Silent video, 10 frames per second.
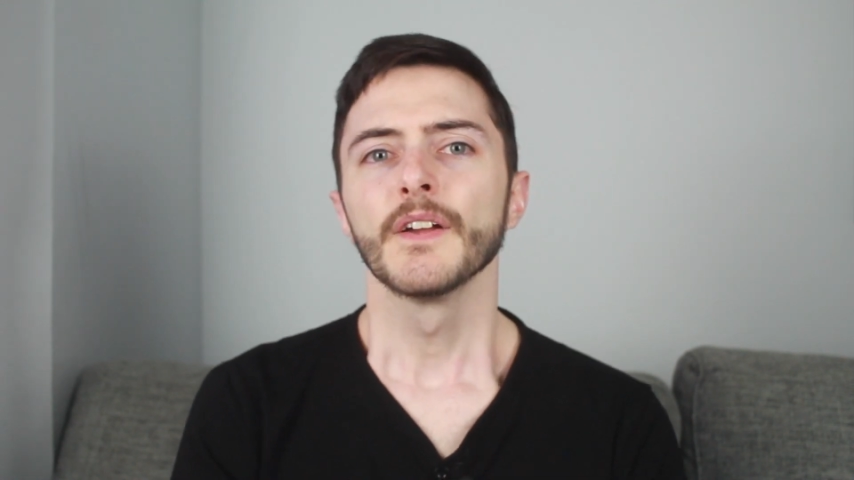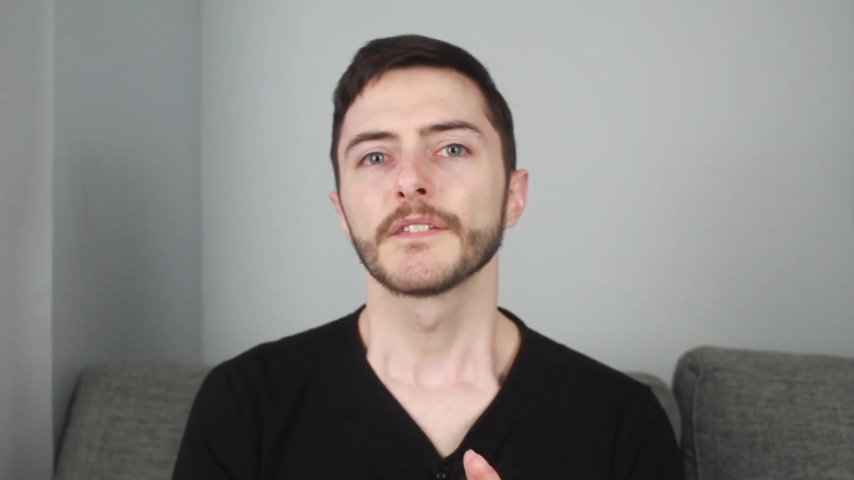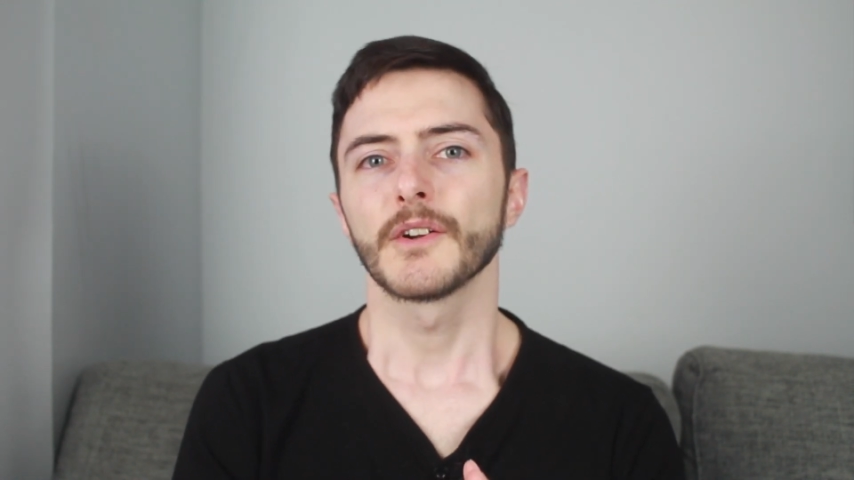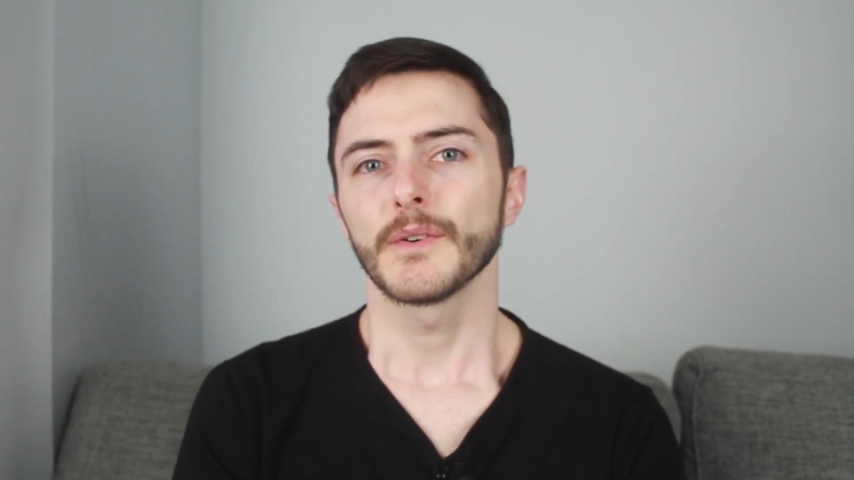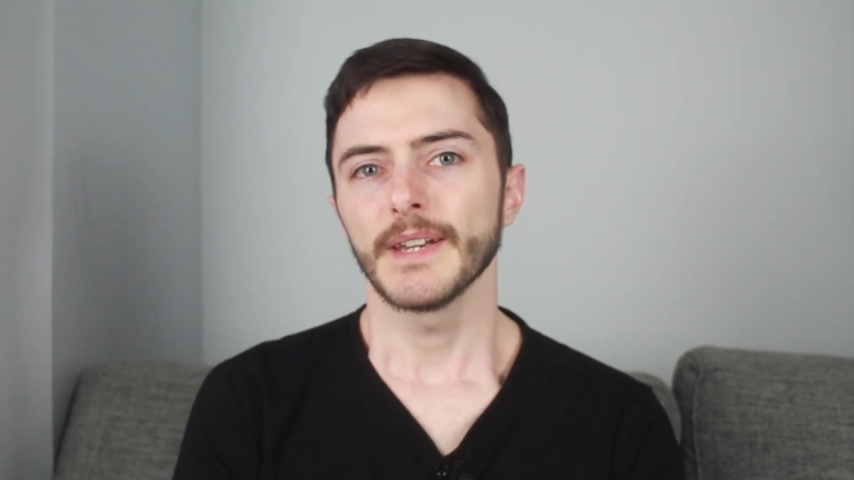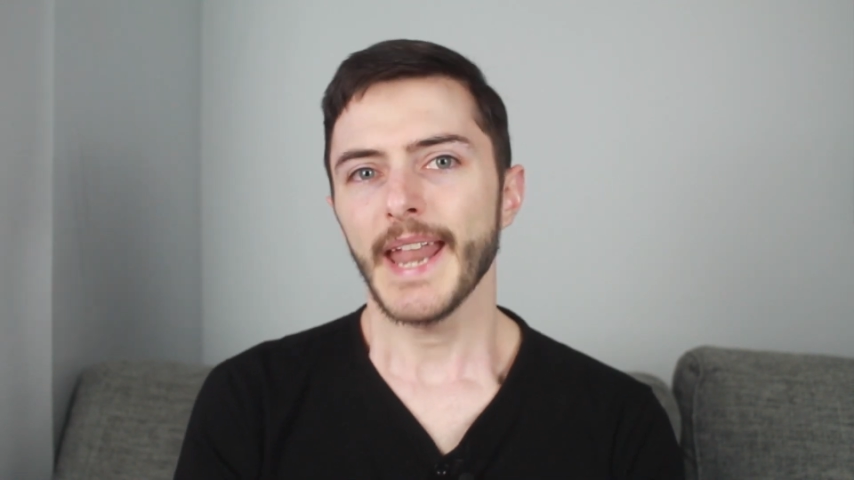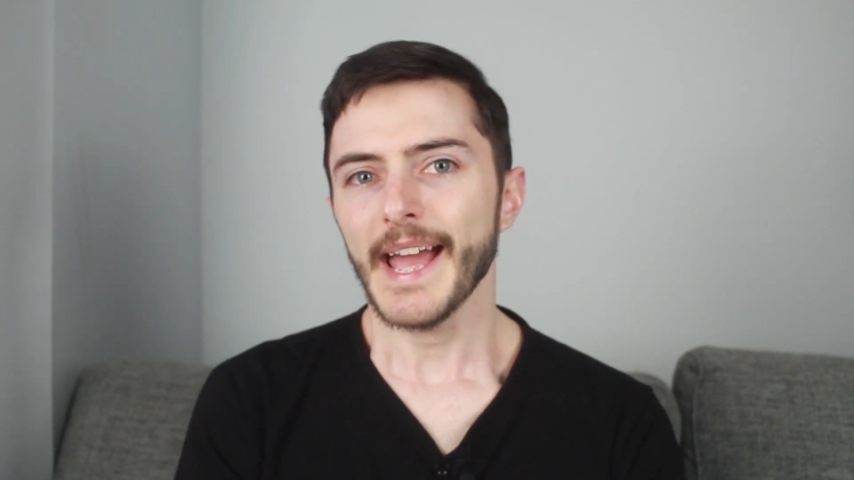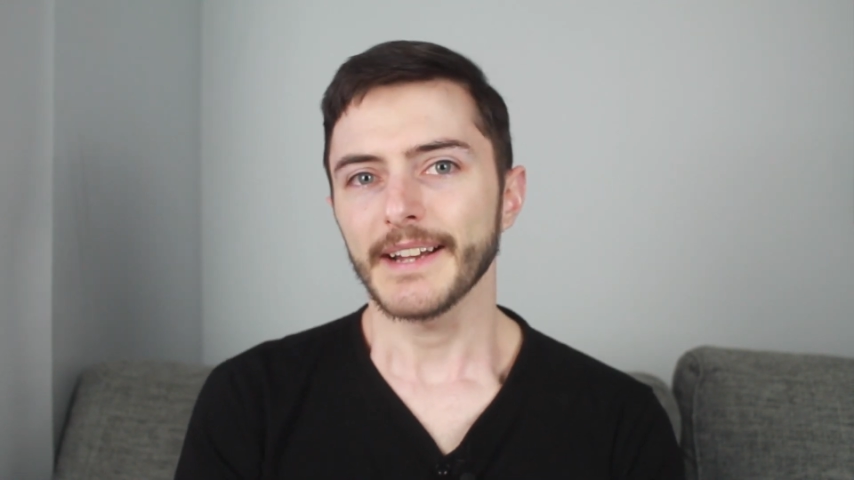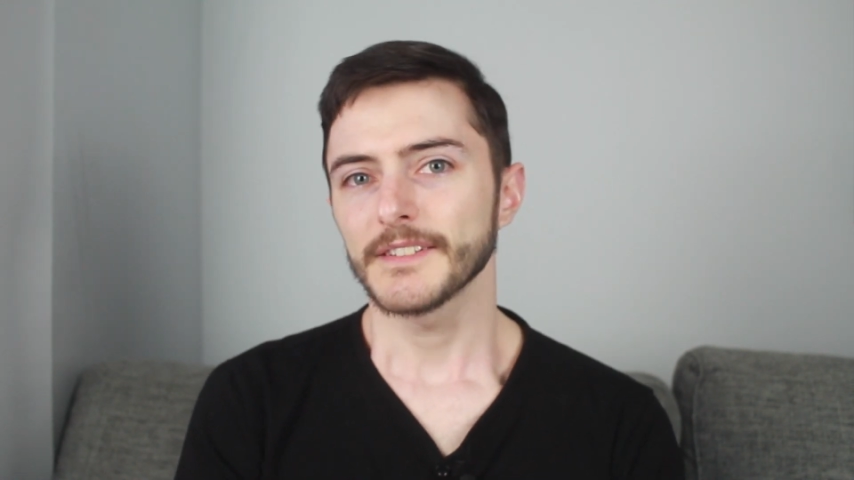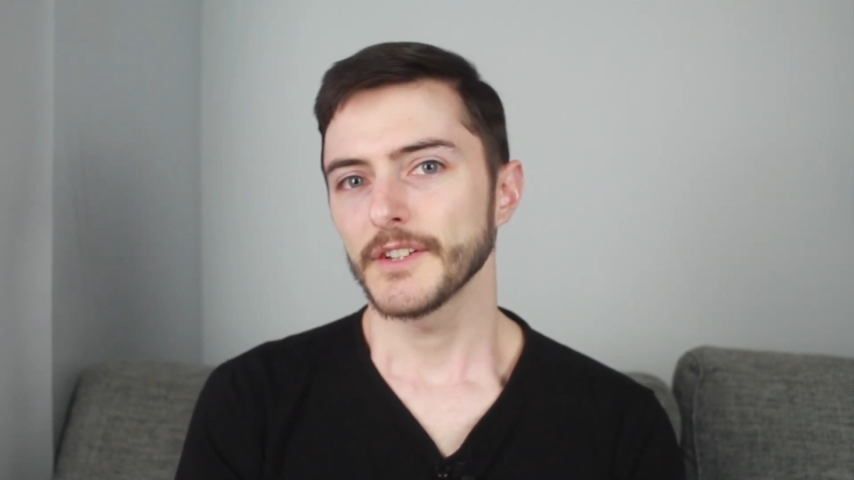So
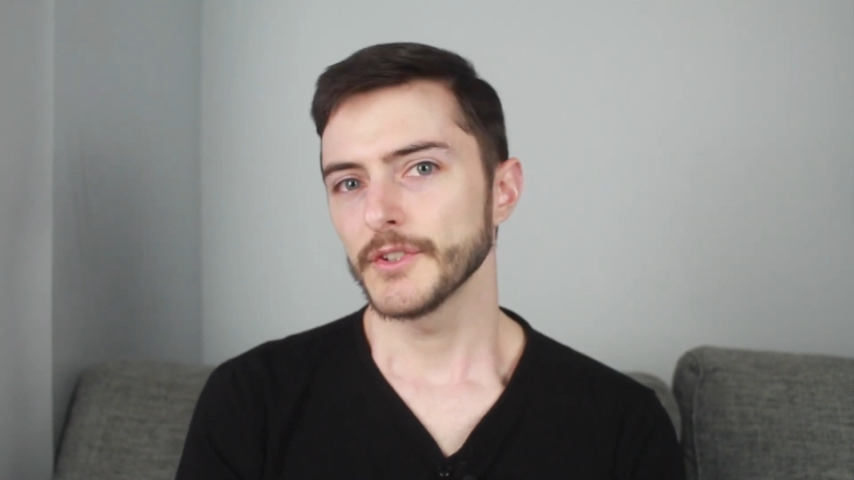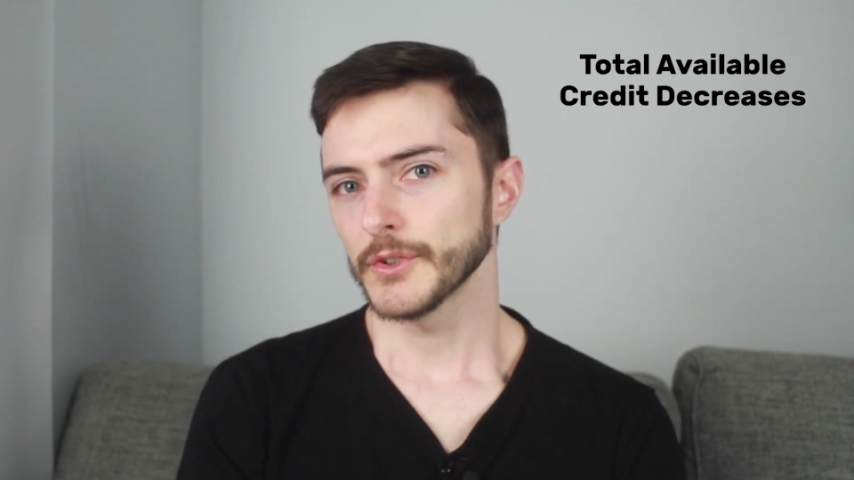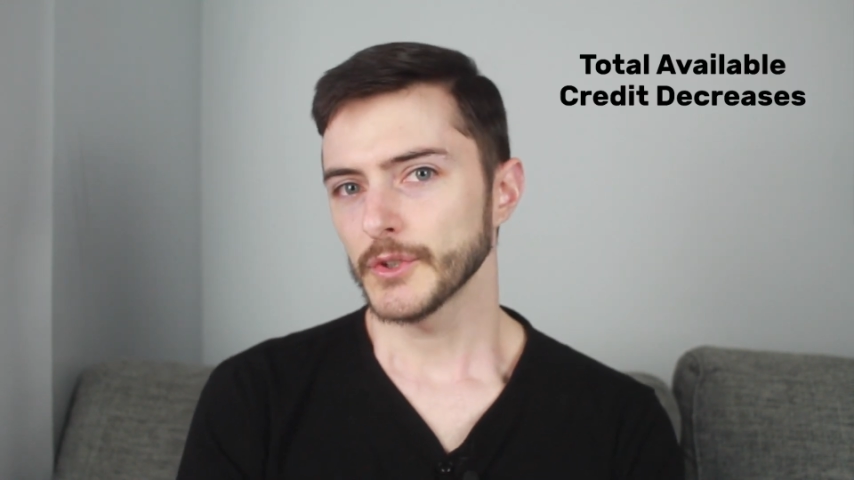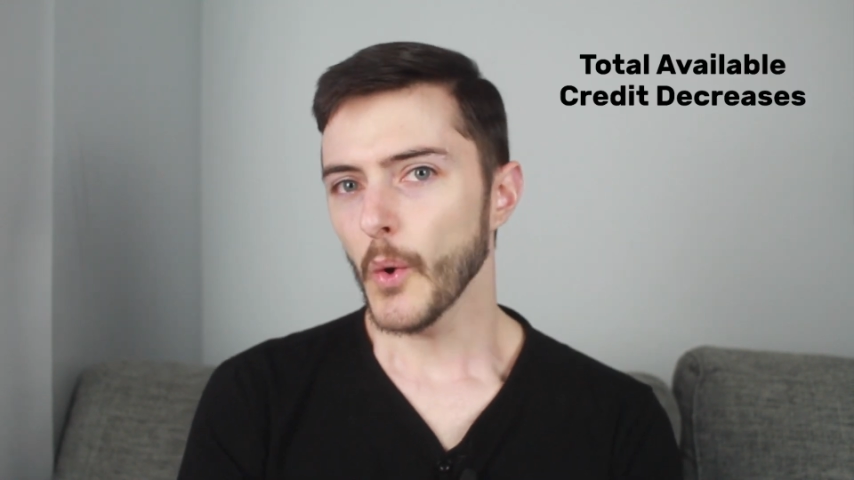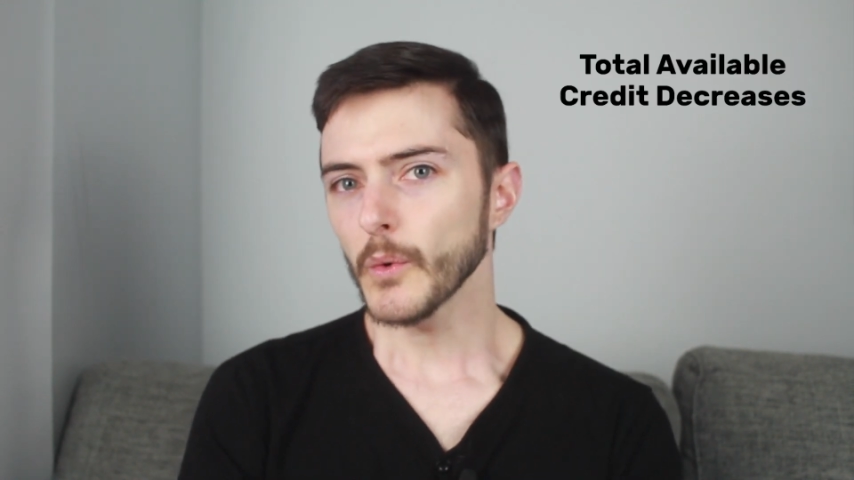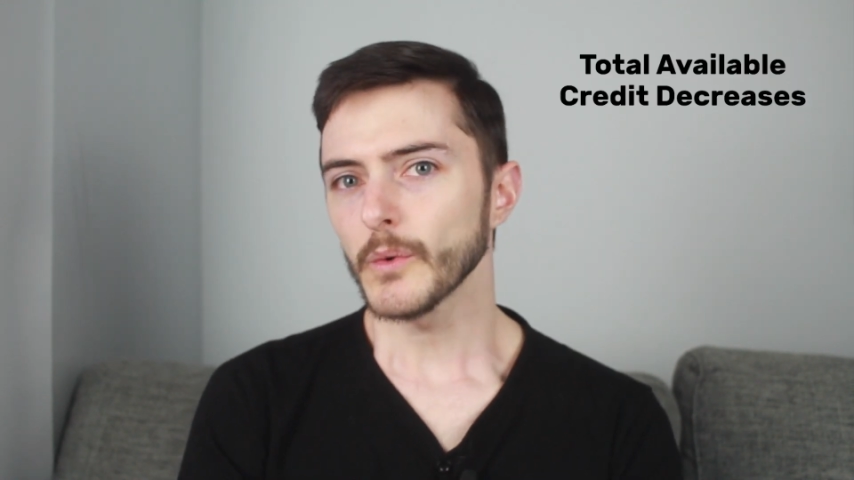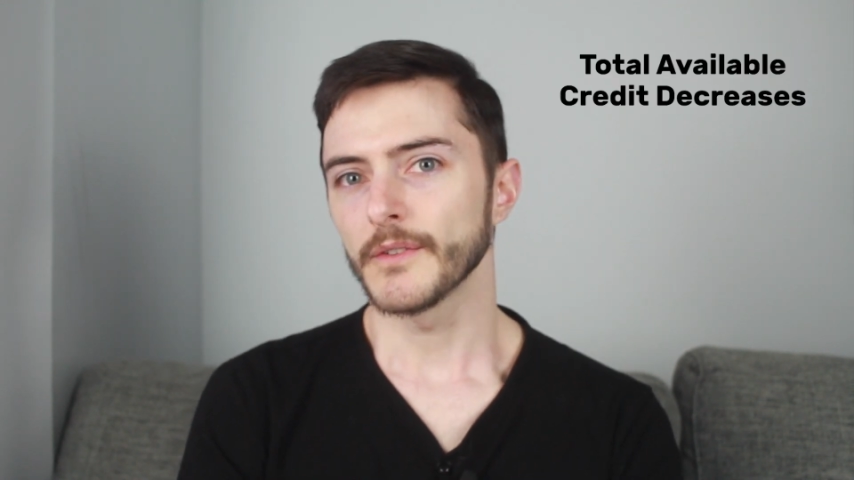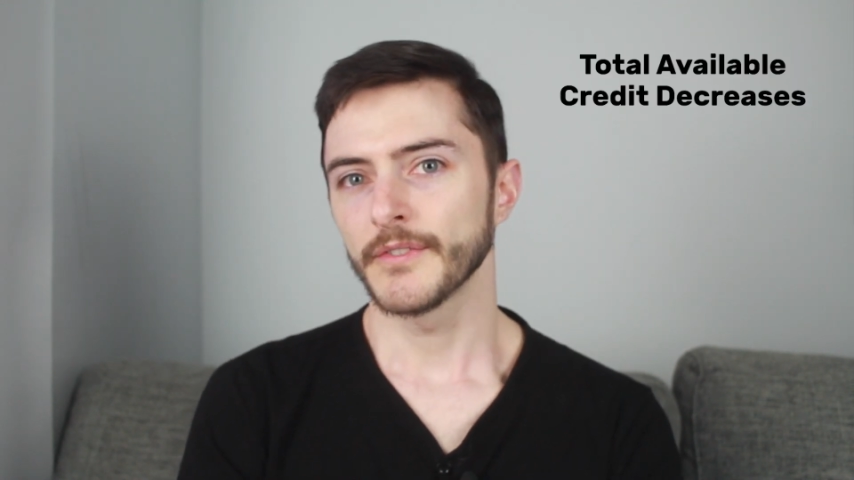next, your total